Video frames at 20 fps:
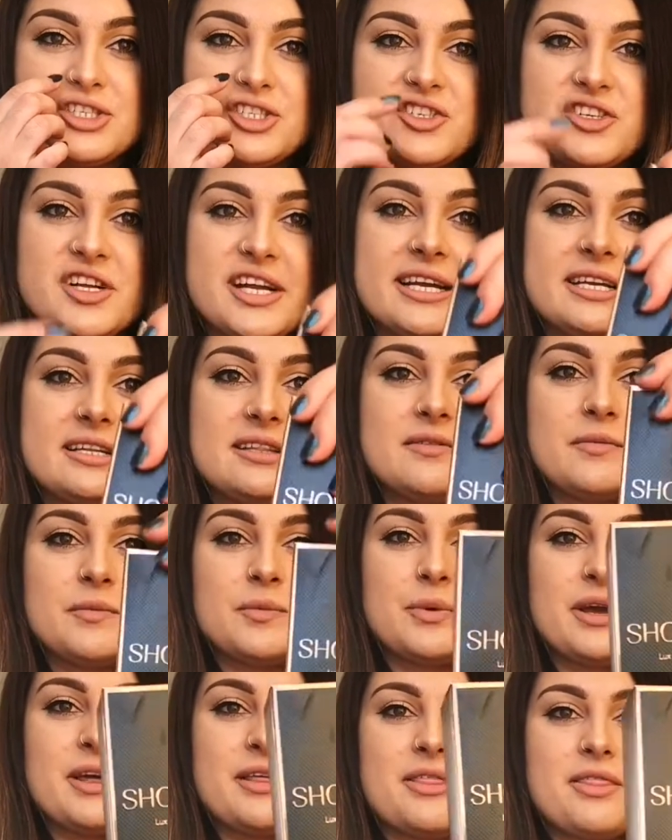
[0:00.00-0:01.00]
intrigued
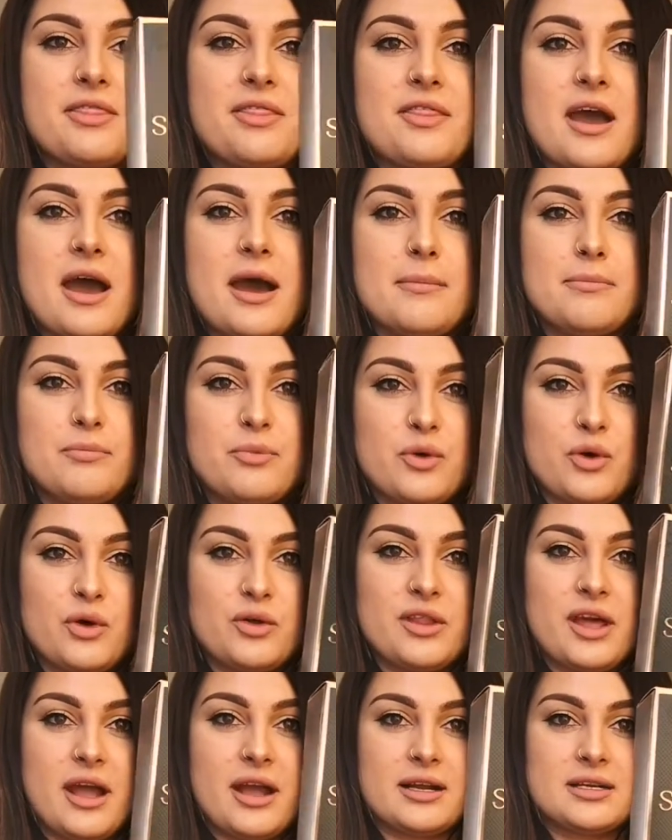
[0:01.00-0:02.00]
with that
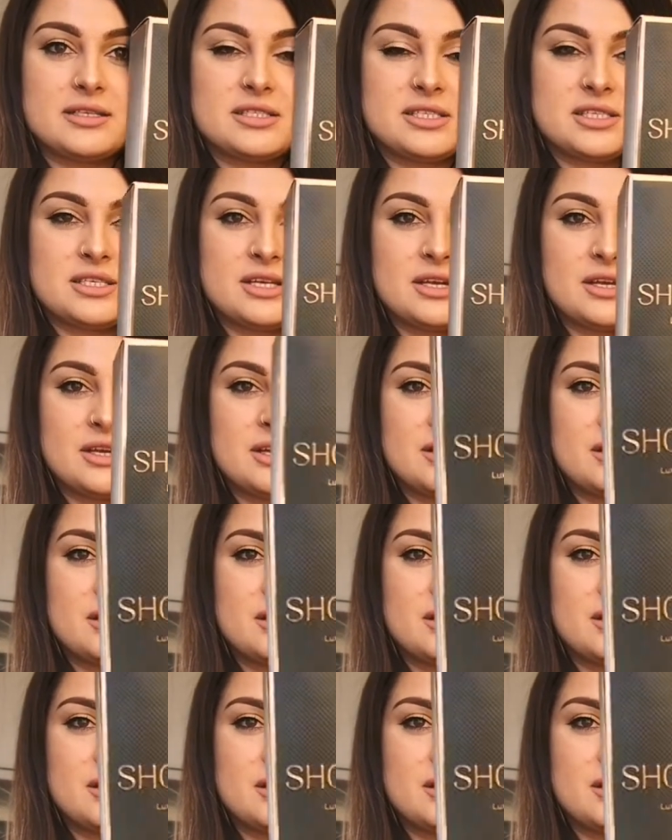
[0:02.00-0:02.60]
product